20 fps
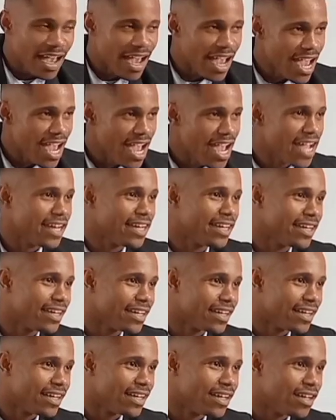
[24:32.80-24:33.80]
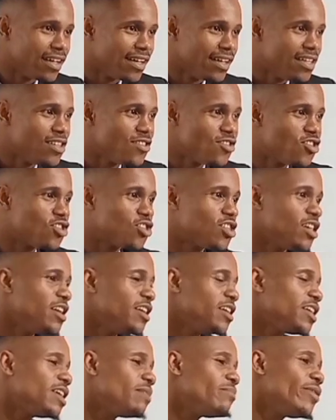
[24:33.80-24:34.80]
Hen.
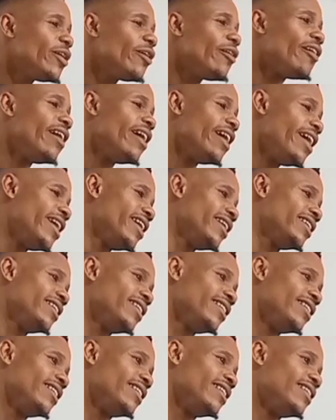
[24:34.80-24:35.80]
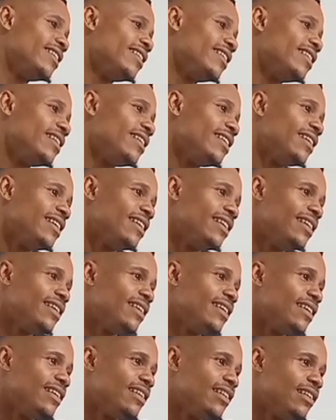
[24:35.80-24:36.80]
Give me your hand.
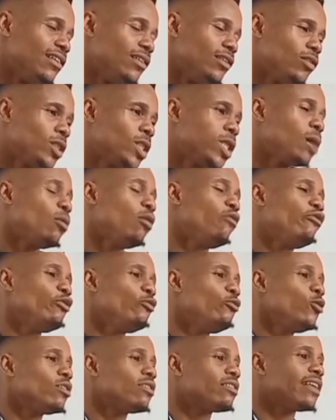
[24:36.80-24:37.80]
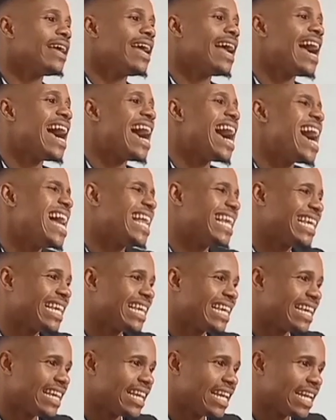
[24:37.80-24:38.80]
Some of you would say
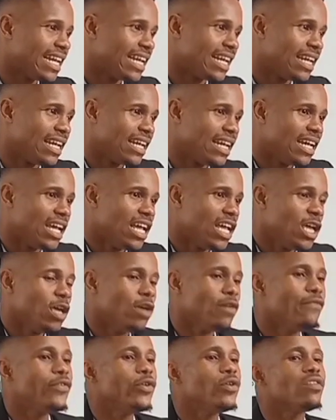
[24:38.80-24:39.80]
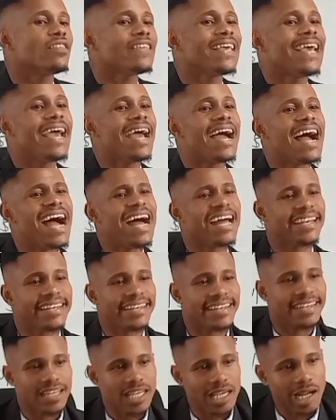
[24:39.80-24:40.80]
hand. If you say
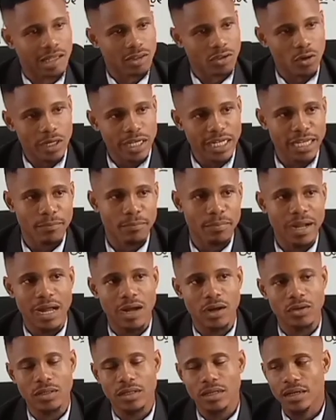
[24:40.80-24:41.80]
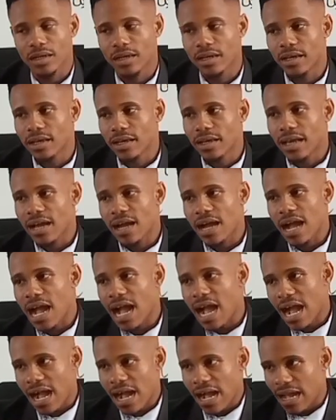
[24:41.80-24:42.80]
hand, you are talking about
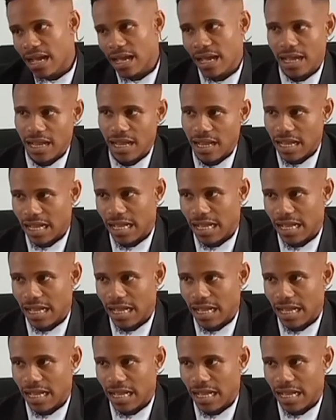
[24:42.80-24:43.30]
A.